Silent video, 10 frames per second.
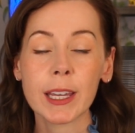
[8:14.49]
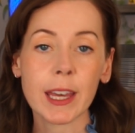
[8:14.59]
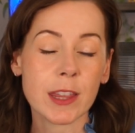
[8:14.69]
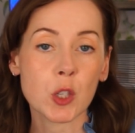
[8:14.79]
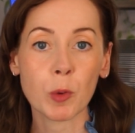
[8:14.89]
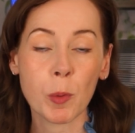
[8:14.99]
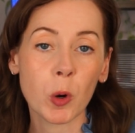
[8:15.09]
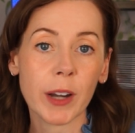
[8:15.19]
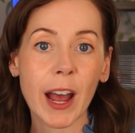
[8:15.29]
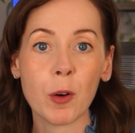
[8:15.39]
get this
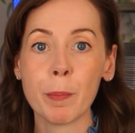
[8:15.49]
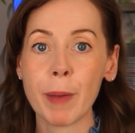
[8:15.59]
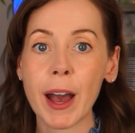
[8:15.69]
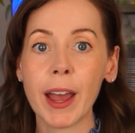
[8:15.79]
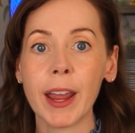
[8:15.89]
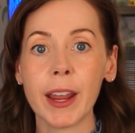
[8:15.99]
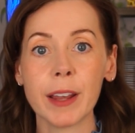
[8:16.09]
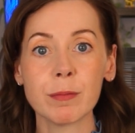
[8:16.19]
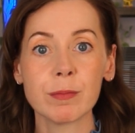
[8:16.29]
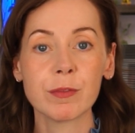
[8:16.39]
report out
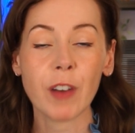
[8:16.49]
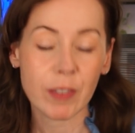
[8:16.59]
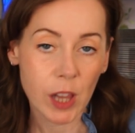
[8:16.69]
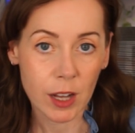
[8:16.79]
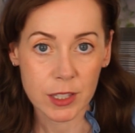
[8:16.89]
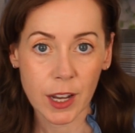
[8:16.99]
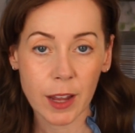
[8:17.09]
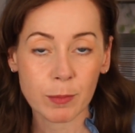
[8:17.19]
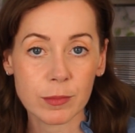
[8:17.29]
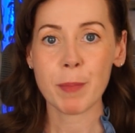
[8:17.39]
by 5 o'clock today?